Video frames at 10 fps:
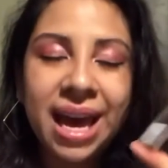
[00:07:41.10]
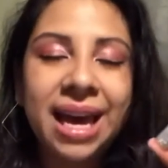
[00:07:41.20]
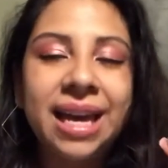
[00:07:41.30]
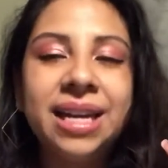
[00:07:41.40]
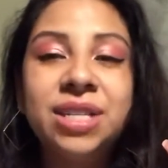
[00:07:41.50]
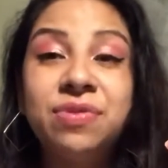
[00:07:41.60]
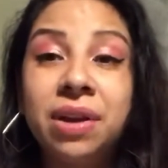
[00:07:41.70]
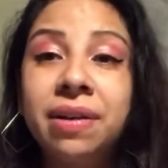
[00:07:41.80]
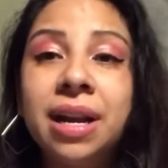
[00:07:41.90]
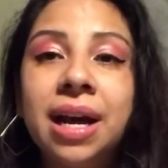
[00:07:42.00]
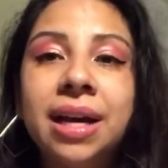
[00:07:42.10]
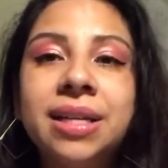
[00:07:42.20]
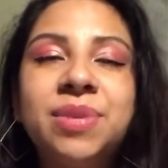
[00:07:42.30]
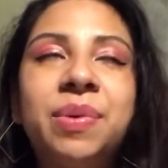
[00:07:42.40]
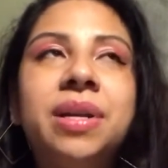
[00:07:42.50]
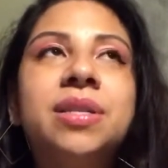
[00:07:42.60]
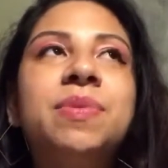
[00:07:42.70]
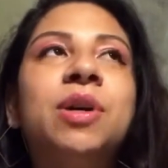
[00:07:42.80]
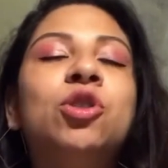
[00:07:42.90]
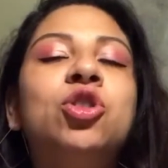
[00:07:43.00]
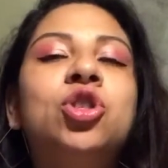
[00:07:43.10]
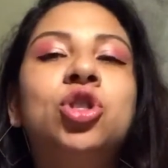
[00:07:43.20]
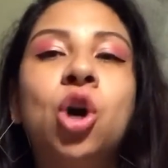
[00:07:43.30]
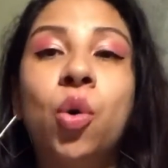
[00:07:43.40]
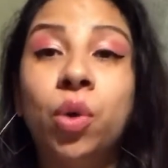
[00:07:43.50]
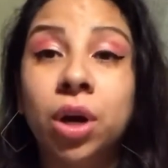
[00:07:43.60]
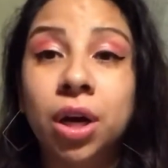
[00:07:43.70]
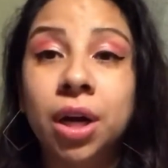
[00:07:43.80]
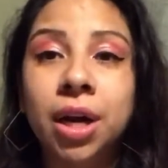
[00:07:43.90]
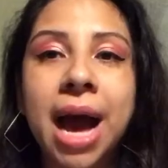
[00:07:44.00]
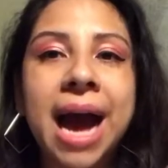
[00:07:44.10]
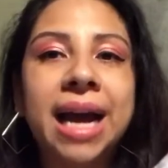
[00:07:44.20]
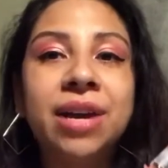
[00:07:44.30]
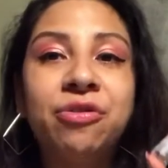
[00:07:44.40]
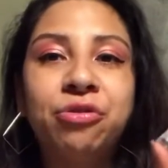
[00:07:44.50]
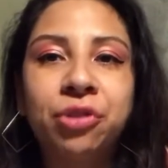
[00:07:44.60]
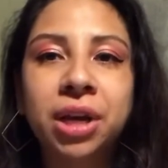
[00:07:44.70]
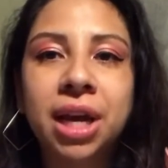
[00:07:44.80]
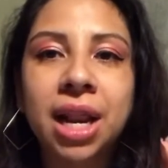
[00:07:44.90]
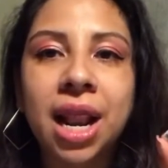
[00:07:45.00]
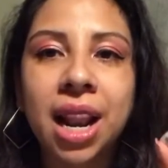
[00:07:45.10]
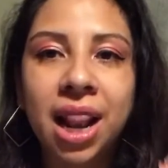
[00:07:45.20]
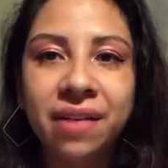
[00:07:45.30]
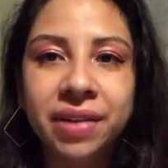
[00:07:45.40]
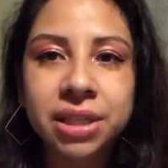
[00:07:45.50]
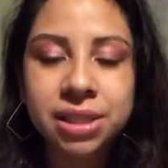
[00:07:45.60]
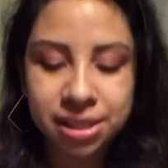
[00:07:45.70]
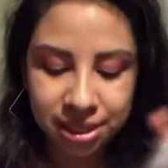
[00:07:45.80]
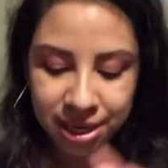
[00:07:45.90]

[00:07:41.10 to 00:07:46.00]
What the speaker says: It is very light, but it smells so good. I freaking love it.